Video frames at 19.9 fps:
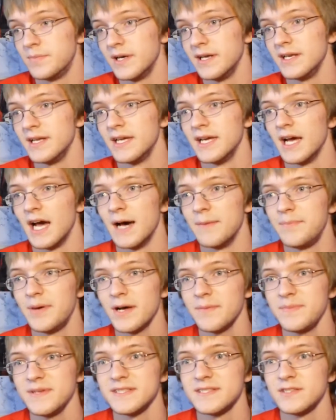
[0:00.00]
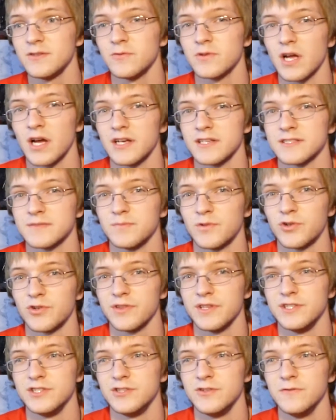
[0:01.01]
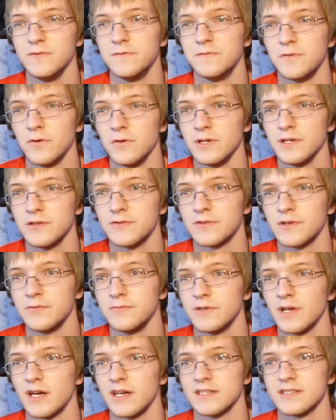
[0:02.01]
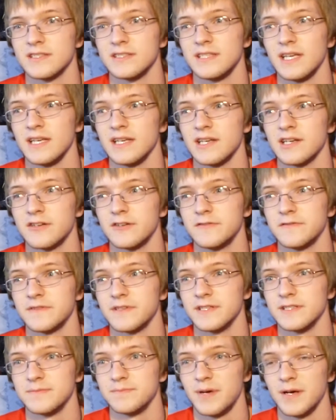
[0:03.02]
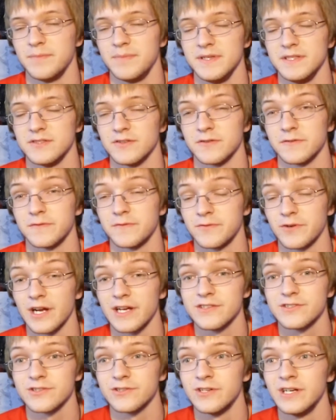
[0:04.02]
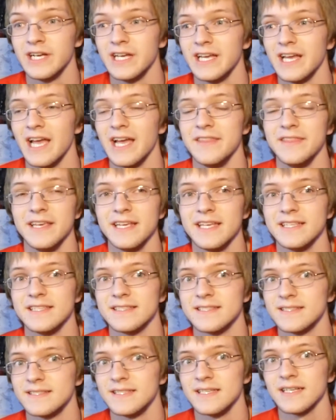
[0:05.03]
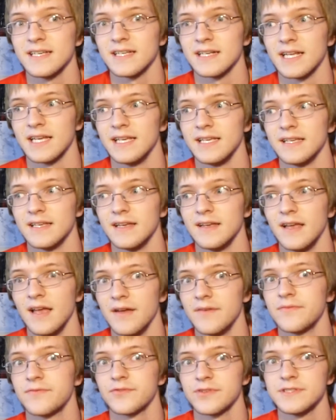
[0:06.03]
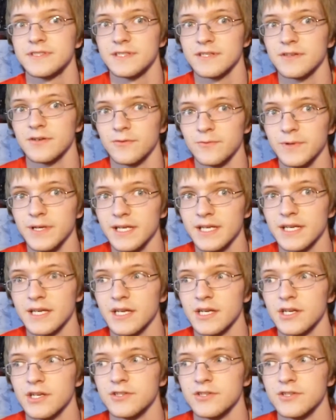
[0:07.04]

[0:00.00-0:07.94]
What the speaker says: But a puppy still costs more than 2 fully grown dogs to take care of, because puppies are fragile and they get sick like every single week.